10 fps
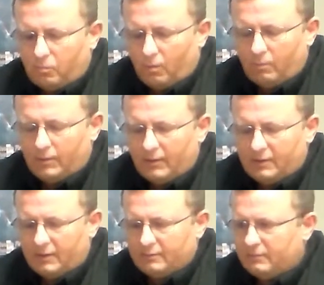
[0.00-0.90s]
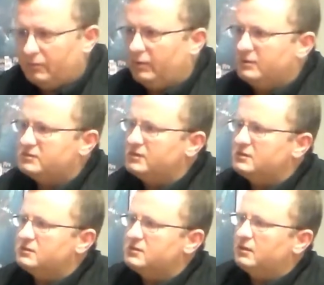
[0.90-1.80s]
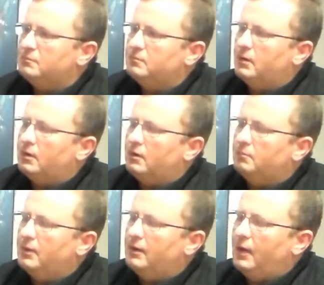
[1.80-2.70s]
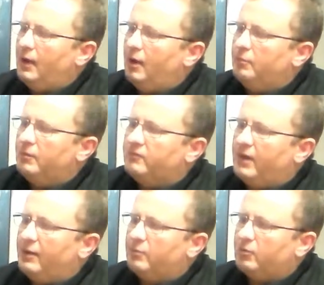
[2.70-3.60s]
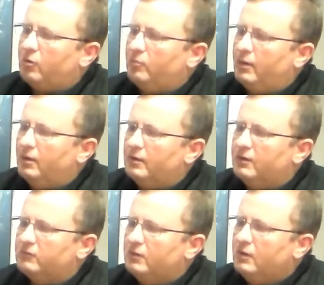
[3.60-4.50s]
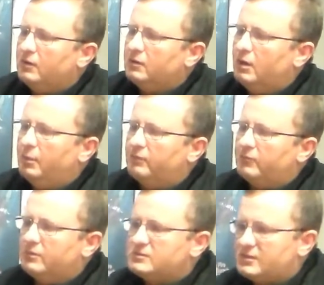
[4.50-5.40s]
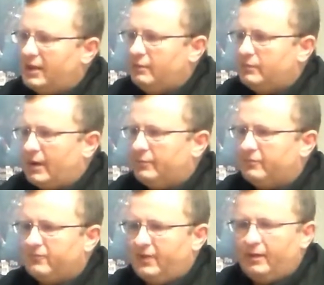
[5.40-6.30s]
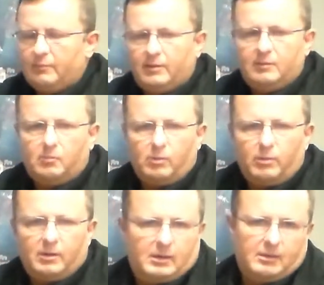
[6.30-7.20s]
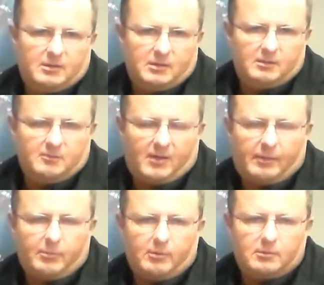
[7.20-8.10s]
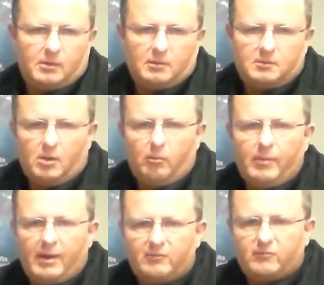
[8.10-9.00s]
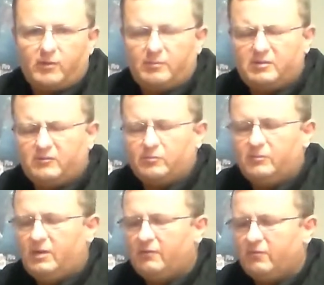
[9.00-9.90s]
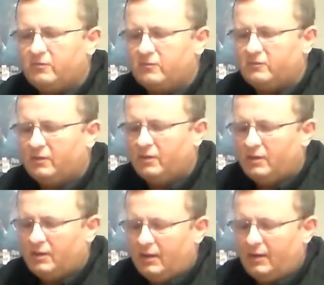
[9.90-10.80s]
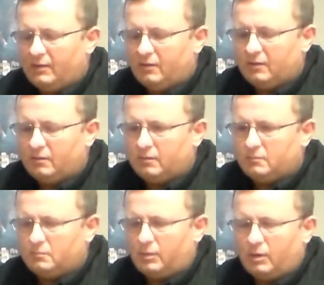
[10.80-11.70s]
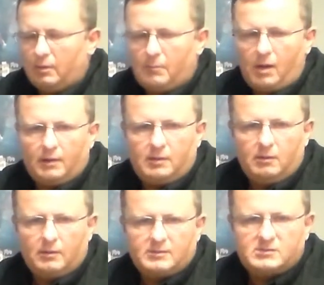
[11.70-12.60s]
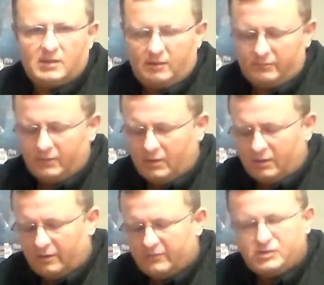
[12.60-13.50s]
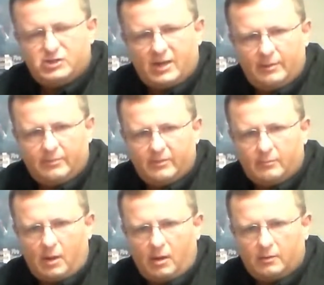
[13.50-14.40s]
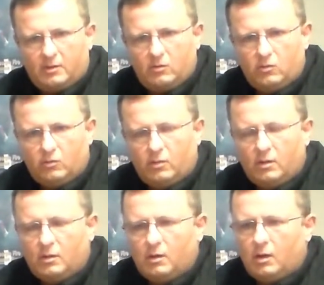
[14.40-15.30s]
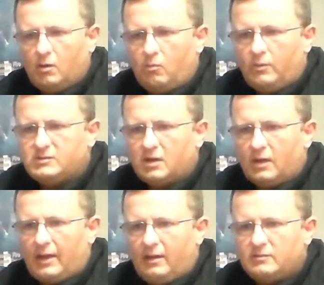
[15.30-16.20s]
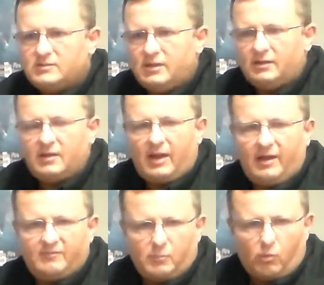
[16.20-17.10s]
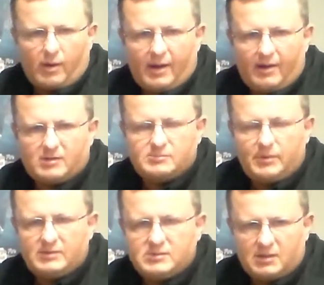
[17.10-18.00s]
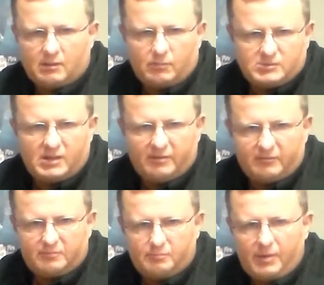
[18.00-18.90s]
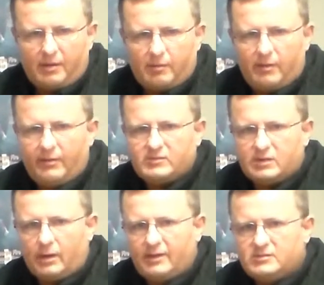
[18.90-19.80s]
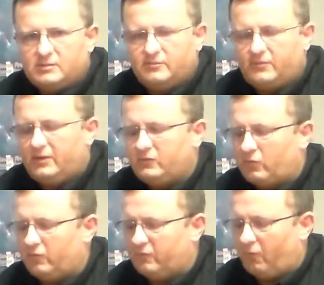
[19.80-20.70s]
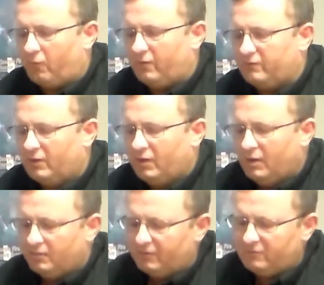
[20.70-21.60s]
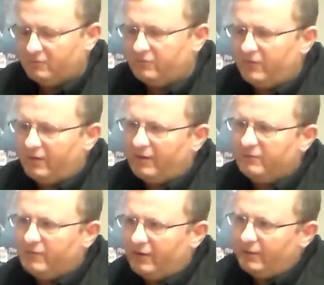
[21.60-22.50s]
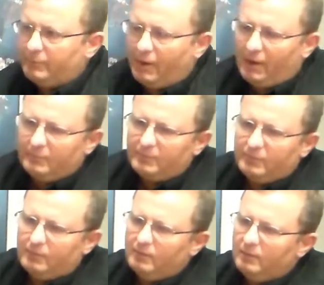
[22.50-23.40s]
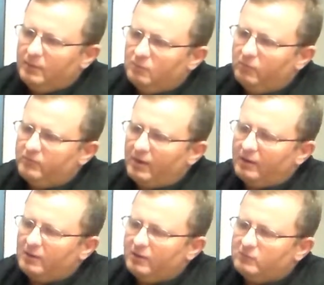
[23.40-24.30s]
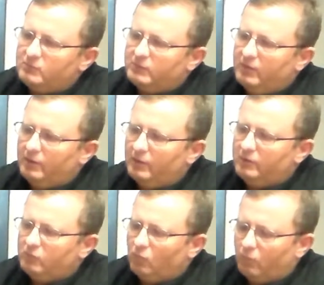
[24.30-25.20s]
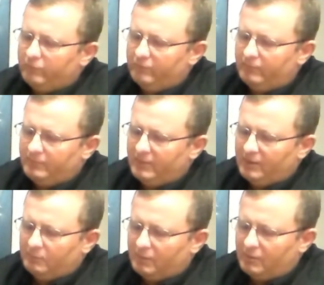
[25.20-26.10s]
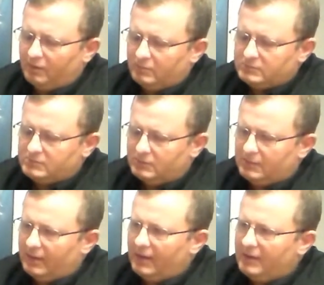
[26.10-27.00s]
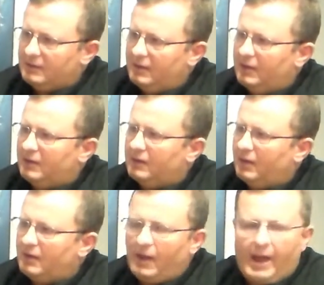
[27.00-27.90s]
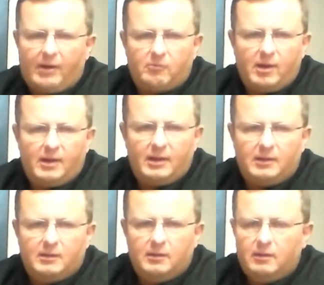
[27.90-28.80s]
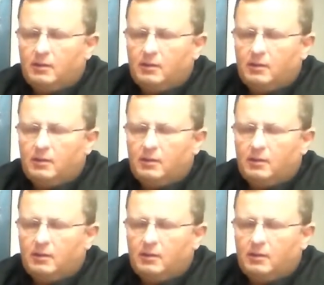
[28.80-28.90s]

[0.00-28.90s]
what we end up doing is, this is a meta-aramid fiber. Kermel is coming from the same type of family where we get the fiber Nomex from. But there's some differences in the molecule itself, of the shape of the molecule, which allows it to have more airspace in it, which gives better insulation features for us. This is very, very popular with our customers here in Georgia because they get a high rating